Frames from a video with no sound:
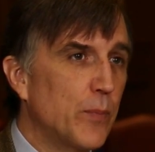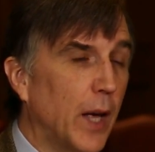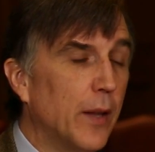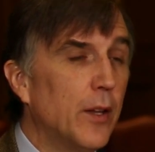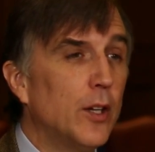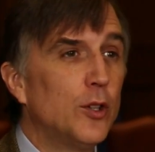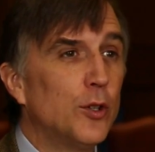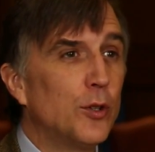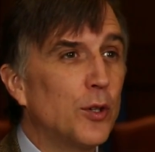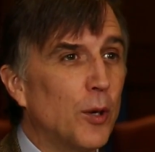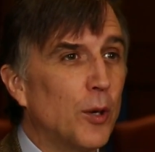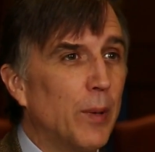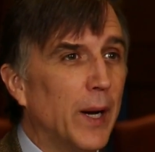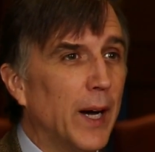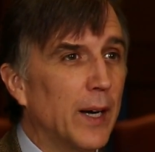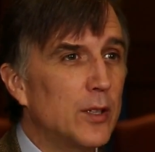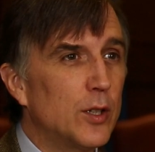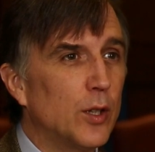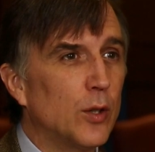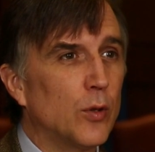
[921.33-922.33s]
And then you'd go
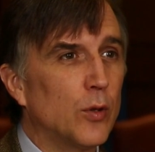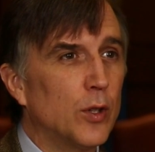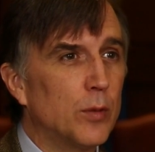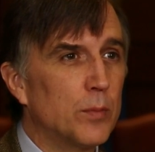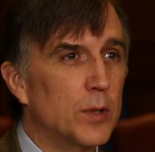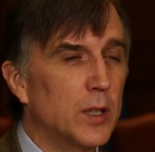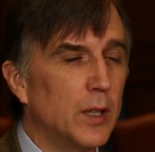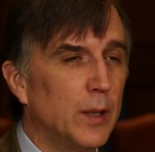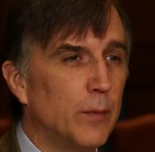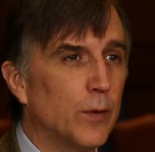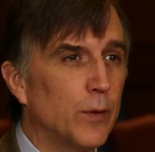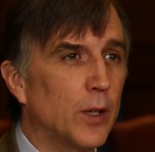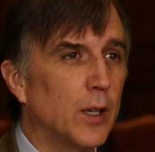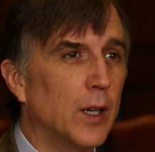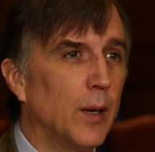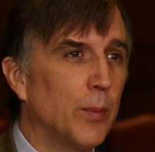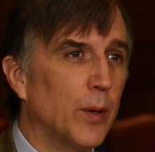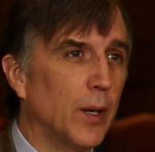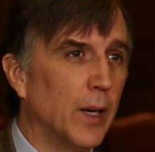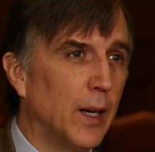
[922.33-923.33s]
back to your room, sleep for a
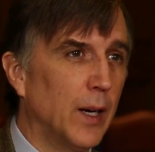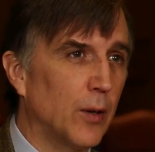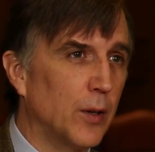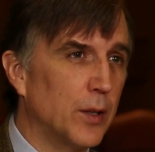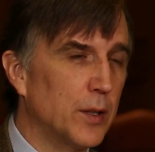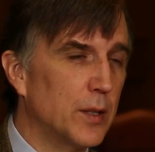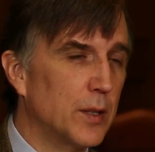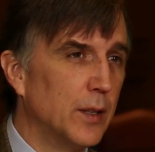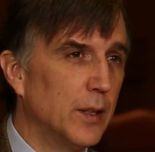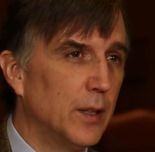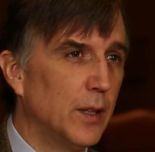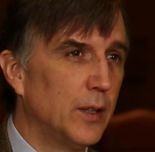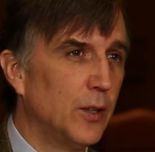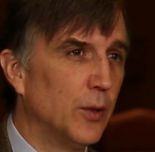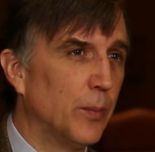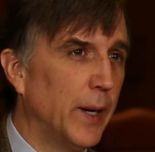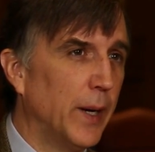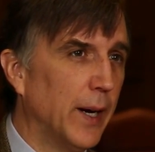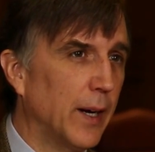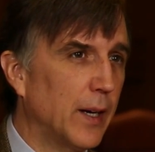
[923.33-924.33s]
couple hours, and then
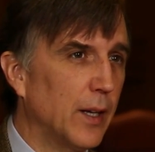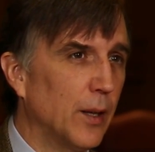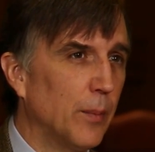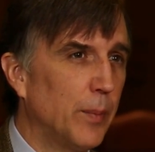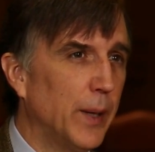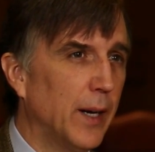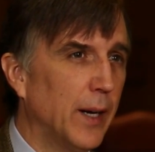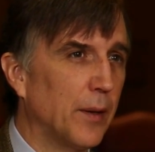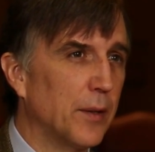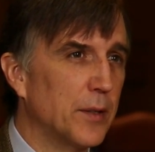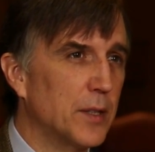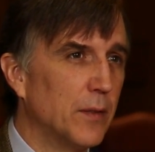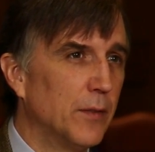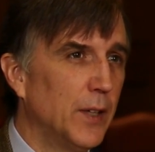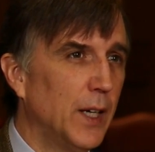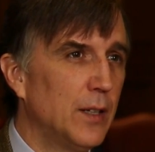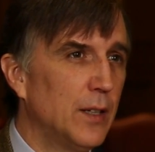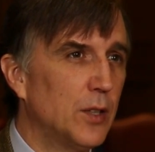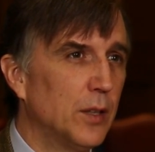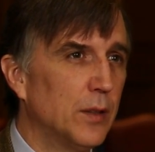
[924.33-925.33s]
you're back at the Palace
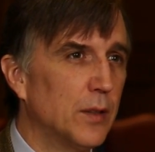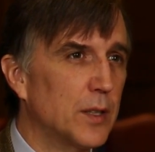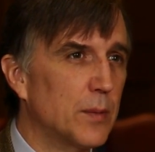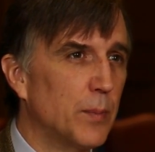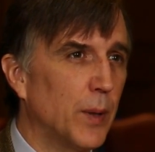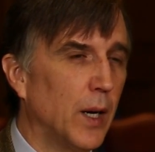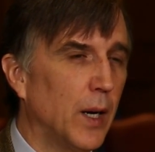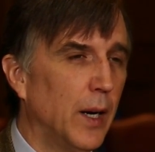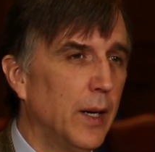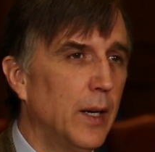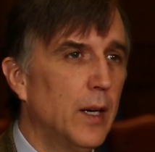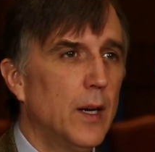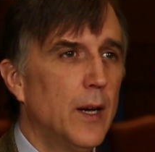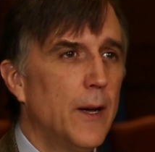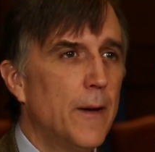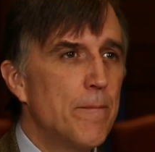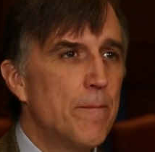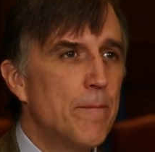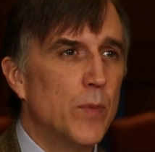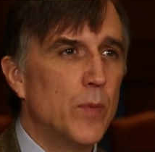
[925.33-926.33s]
of Nations by
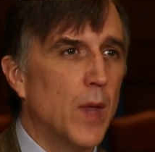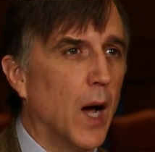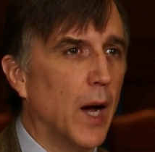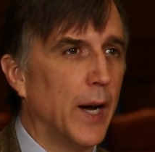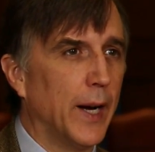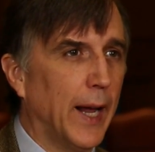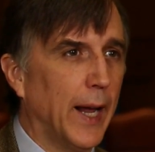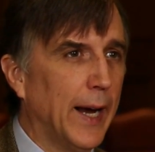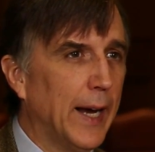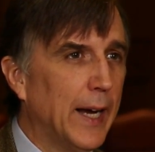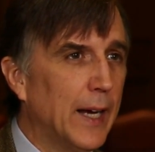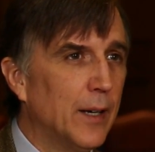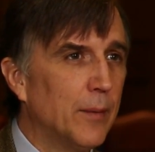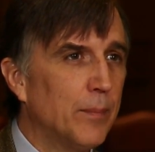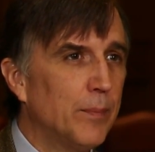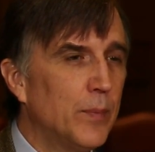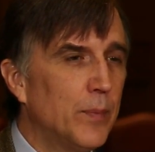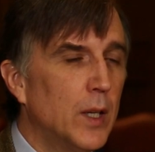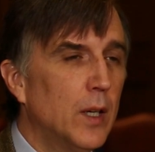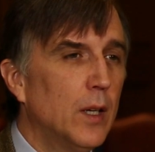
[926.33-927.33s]
9
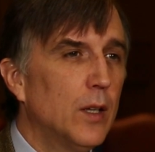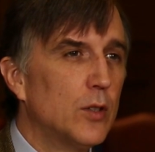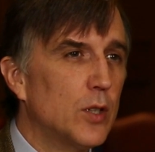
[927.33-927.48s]
a.m.